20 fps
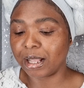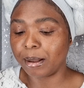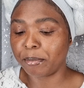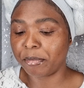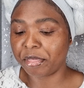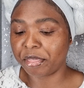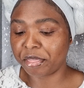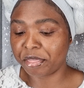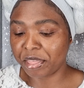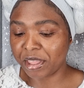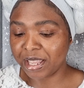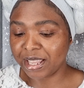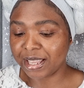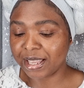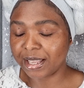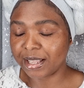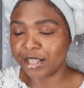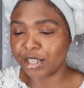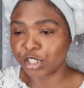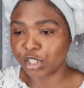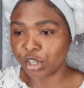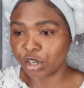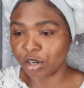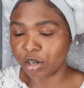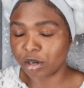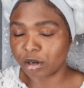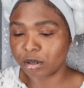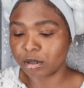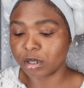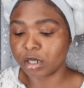I'm thinking it's
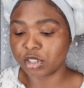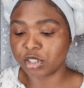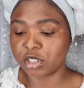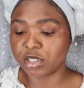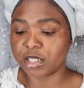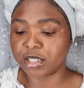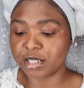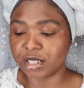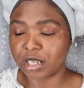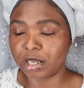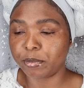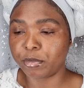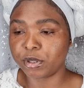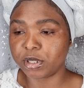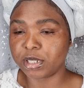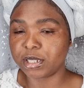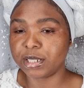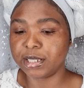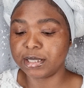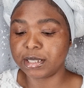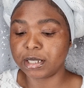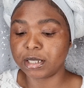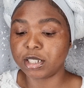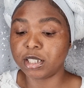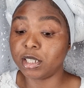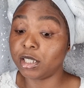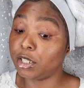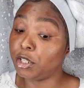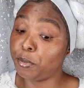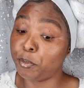her because she's a celebrity and she
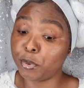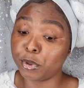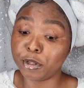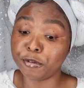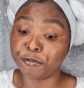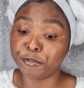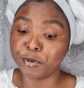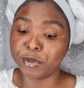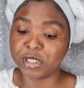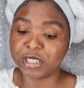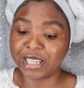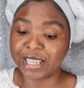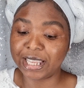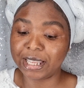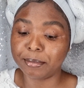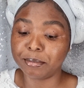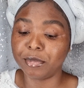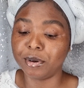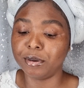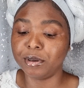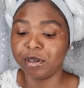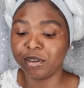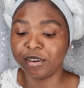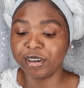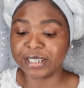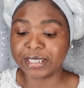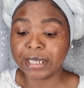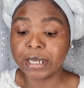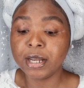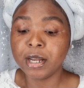didn't put the full name. Oh
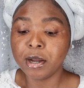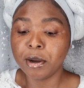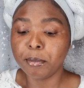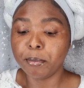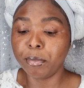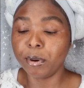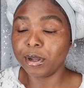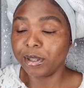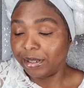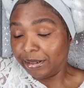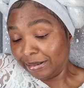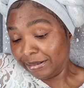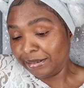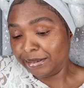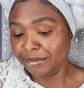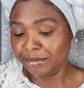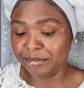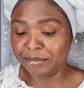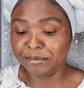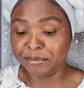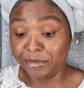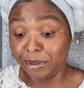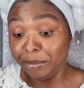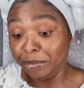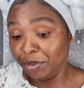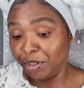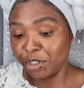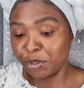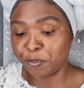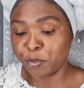Lord, but um,
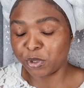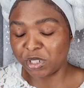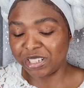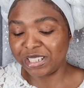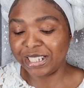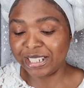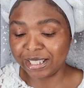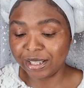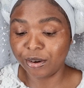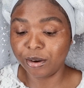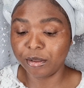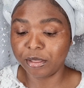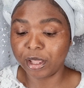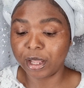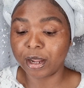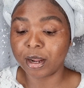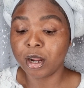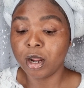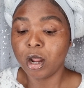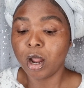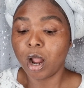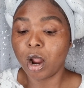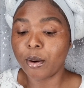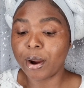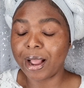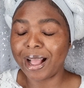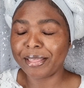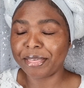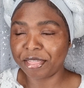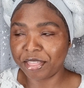I'm just putting it out there. All
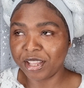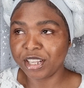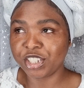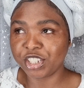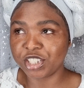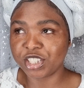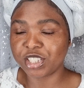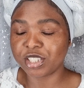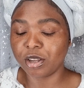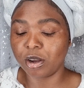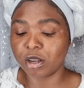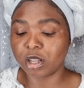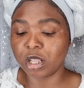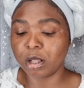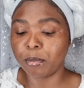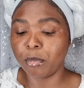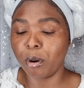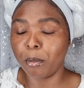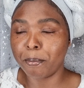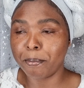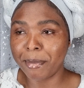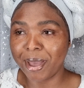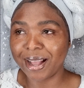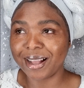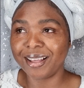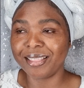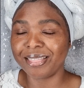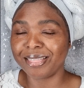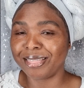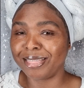right, I think she's talking about
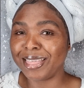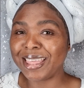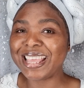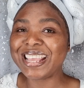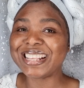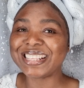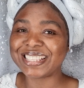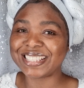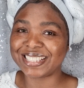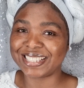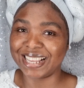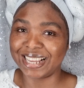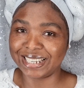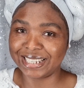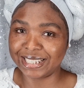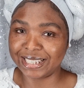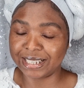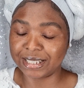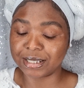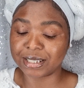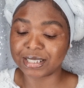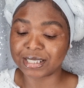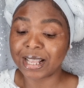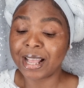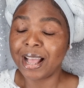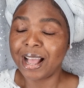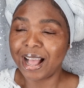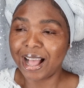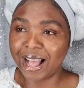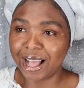Megan Thee Stallion because
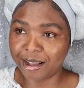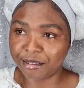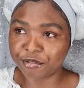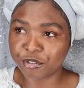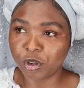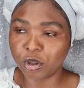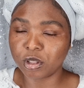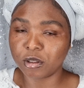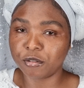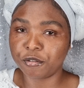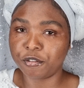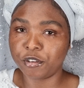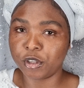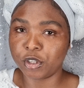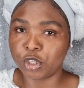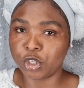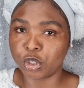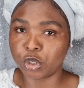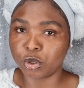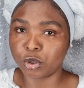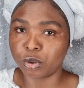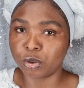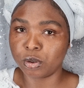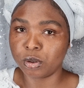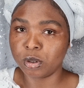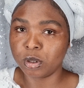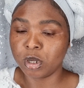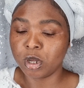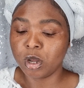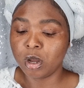I've done a video
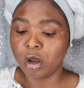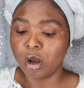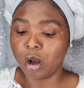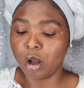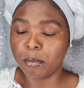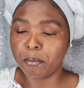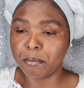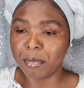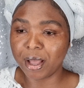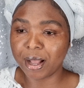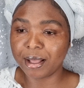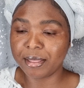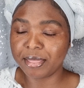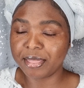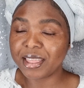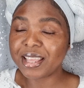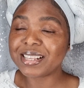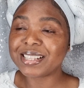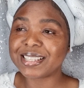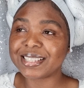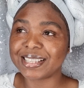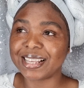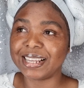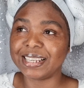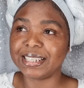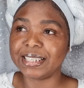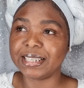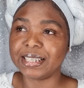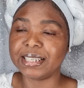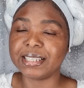on Megan Thee
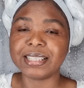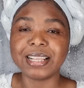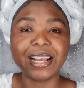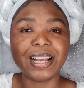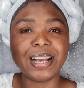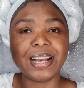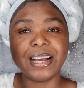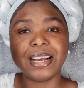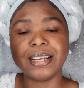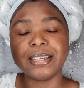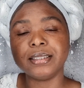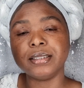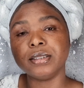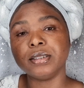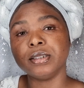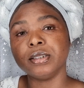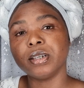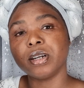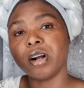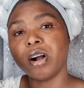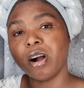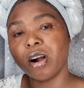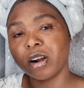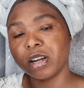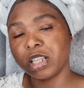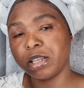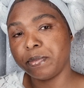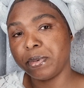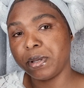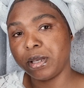Stallion and
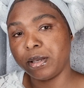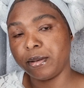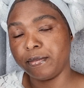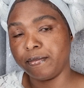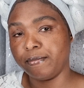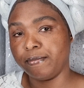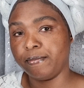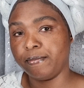Cardi B.